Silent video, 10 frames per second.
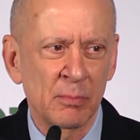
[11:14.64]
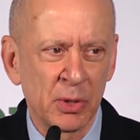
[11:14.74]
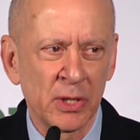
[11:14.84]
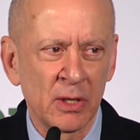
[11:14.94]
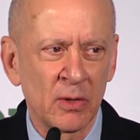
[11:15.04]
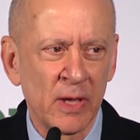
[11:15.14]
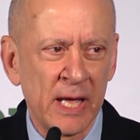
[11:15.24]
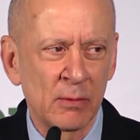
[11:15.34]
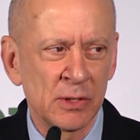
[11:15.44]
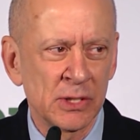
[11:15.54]
political
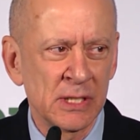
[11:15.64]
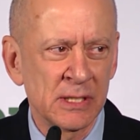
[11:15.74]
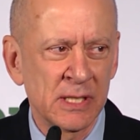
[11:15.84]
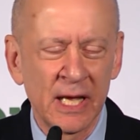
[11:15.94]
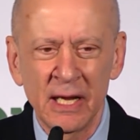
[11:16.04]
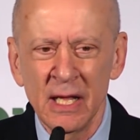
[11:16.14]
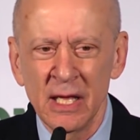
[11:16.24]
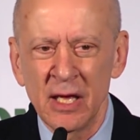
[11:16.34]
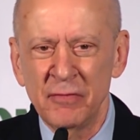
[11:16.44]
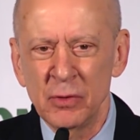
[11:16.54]
language is that
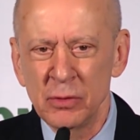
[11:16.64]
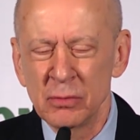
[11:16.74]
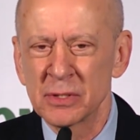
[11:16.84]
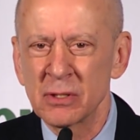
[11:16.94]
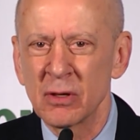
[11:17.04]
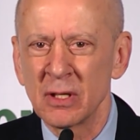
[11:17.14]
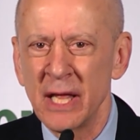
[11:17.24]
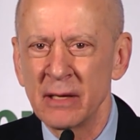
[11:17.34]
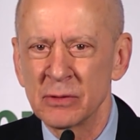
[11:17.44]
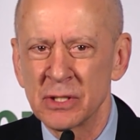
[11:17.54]
if you use certain
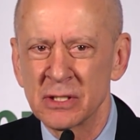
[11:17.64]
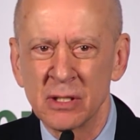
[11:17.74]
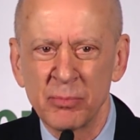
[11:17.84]
languages,